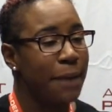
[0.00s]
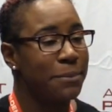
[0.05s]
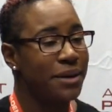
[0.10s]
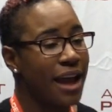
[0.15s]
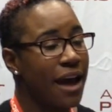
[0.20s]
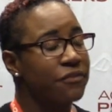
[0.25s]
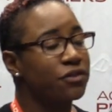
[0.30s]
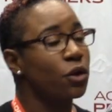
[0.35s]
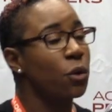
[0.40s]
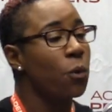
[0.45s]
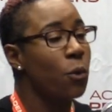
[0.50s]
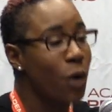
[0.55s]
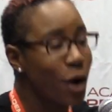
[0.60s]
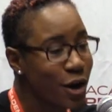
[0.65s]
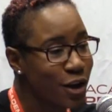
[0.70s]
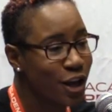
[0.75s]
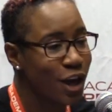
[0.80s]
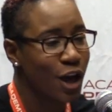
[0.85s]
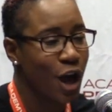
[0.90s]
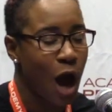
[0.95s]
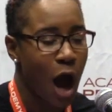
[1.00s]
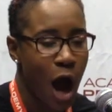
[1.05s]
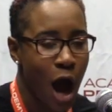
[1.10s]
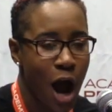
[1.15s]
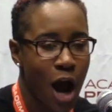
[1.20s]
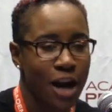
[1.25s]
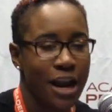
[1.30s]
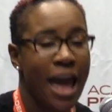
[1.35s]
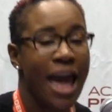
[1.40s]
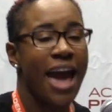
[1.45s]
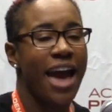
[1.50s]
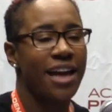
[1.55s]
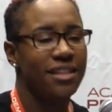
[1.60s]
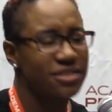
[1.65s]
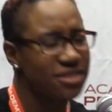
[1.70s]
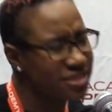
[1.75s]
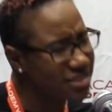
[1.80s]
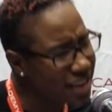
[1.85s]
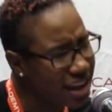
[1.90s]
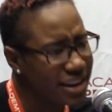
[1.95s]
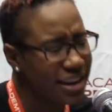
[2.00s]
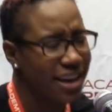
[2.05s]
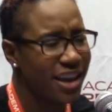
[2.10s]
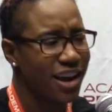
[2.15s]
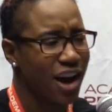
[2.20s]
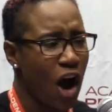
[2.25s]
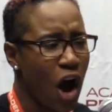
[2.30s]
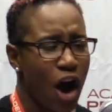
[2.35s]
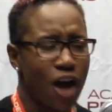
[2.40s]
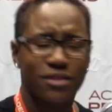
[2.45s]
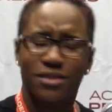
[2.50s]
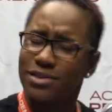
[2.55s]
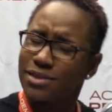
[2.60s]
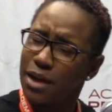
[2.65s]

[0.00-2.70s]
But after working hard and studying hard,